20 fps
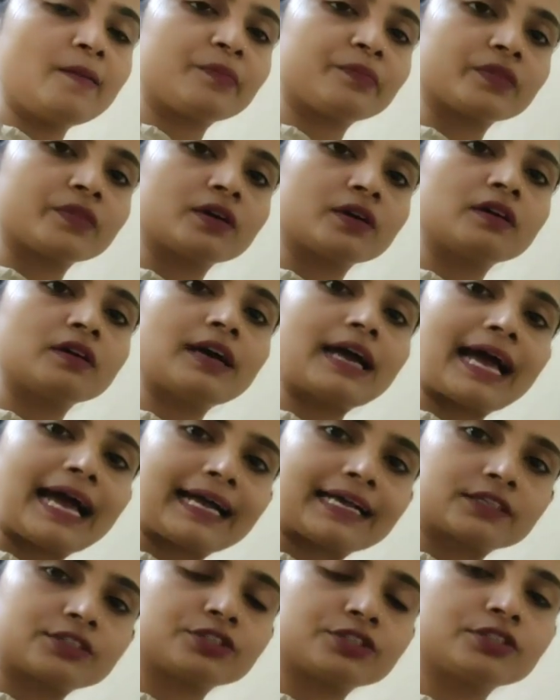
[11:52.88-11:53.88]
the
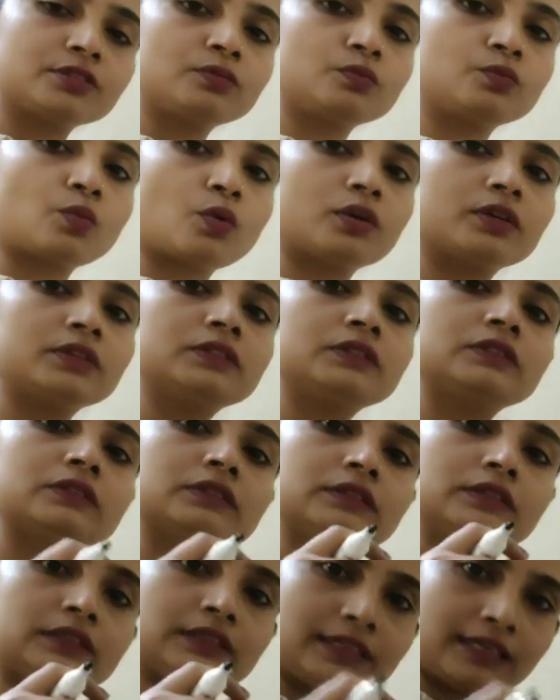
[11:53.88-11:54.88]
action was
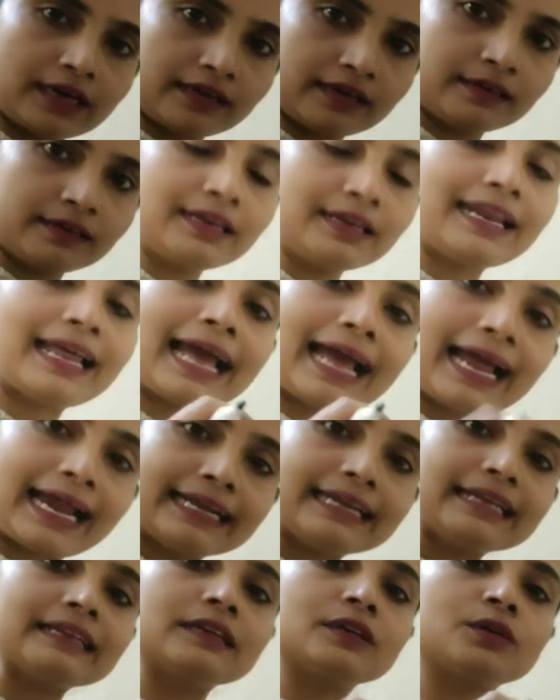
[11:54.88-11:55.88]
done
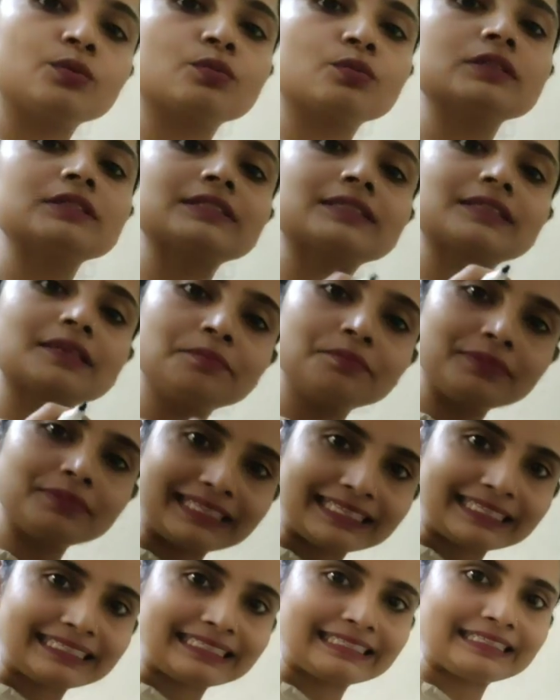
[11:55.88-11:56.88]
and it was
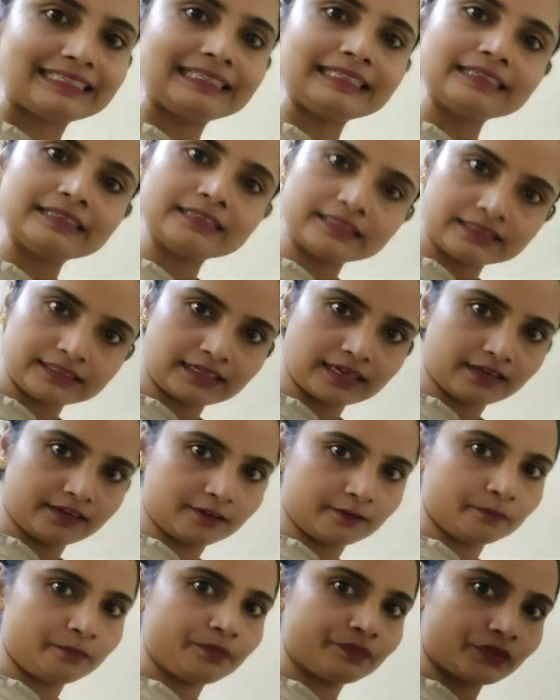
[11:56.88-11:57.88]
completely done.
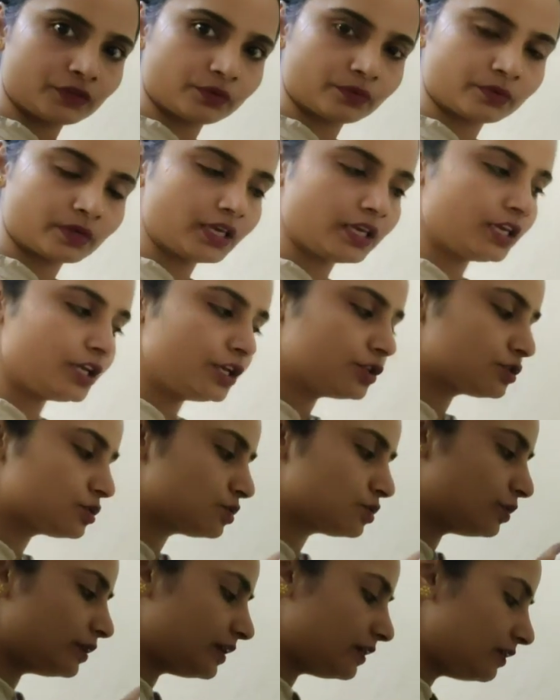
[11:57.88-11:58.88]
Okay,
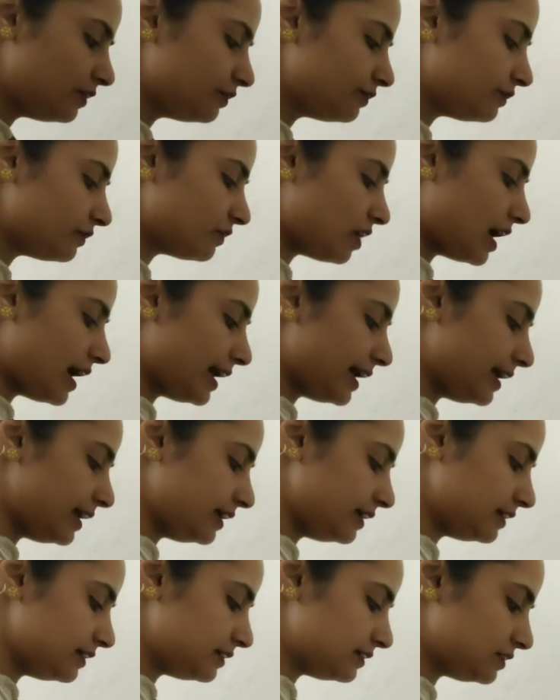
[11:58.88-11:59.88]
so if I
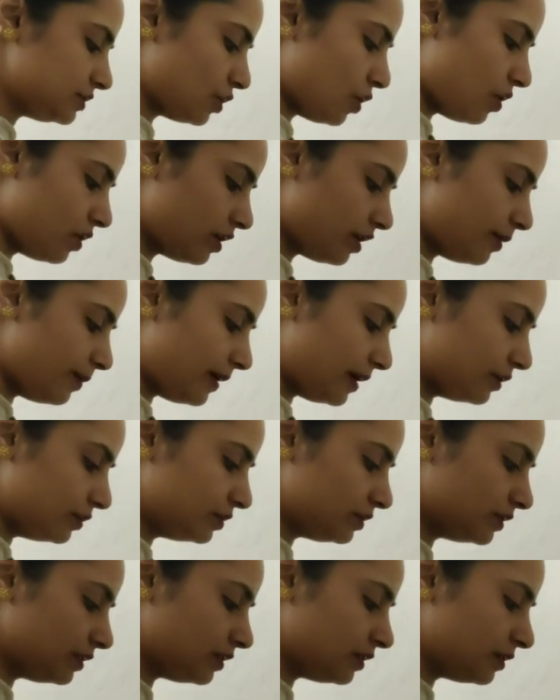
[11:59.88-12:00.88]
talk
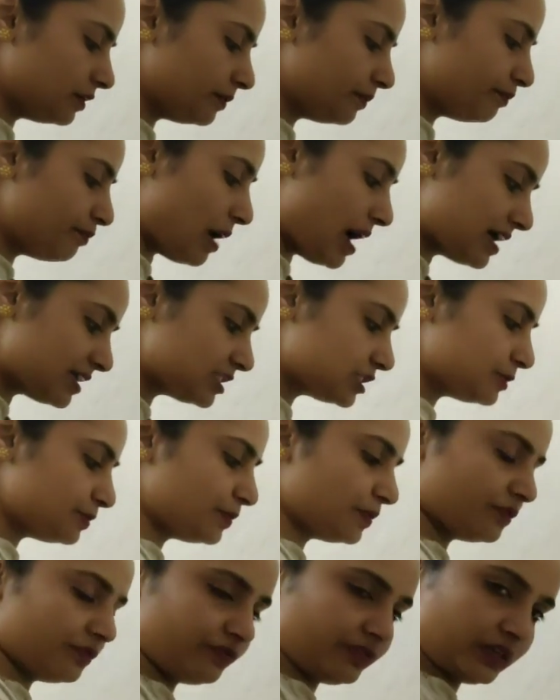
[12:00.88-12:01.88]
about the past
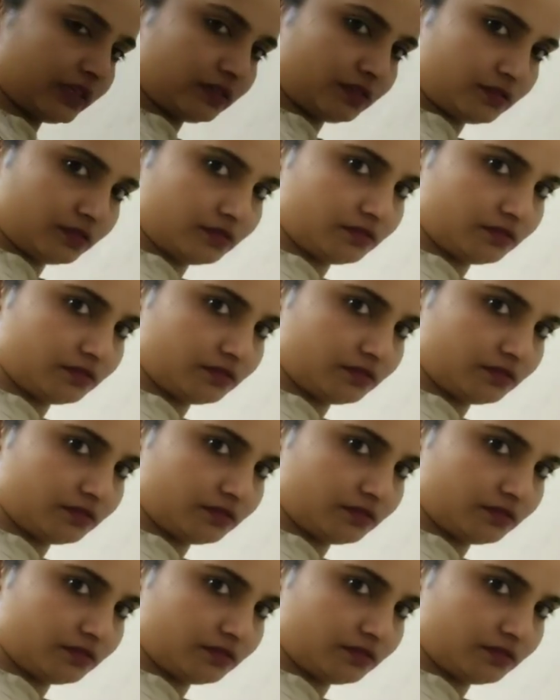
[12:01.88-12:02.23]
perfect